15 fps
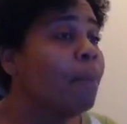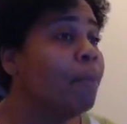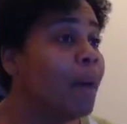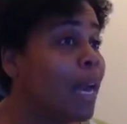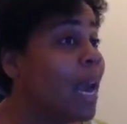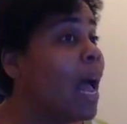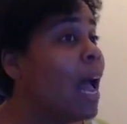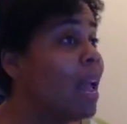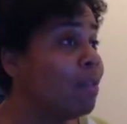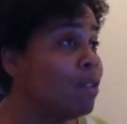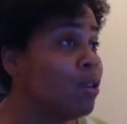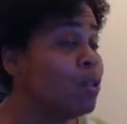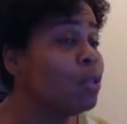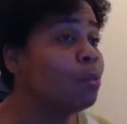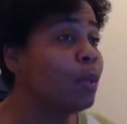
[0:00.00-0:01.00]
But I
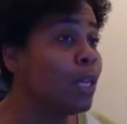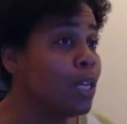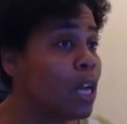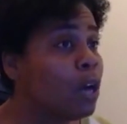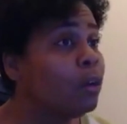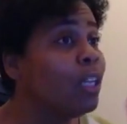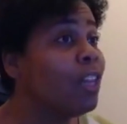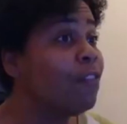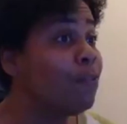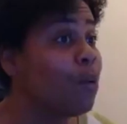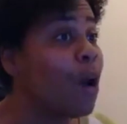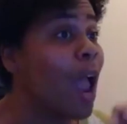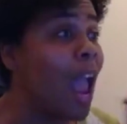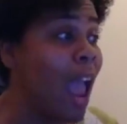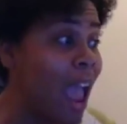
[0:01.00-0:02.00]
have used Planoly
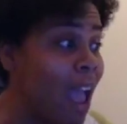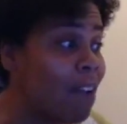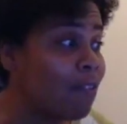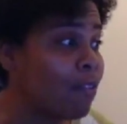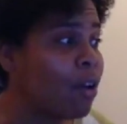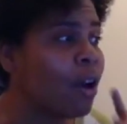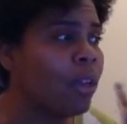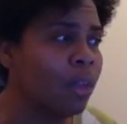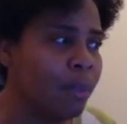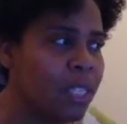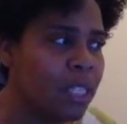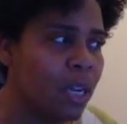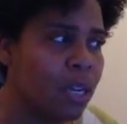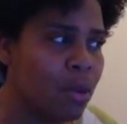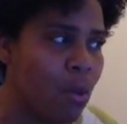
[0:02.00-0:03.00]
forever, and let
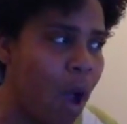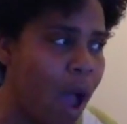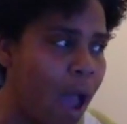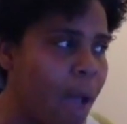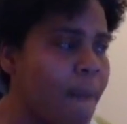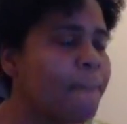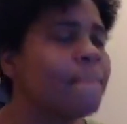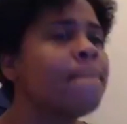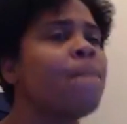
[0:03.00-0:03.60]
me tell you why.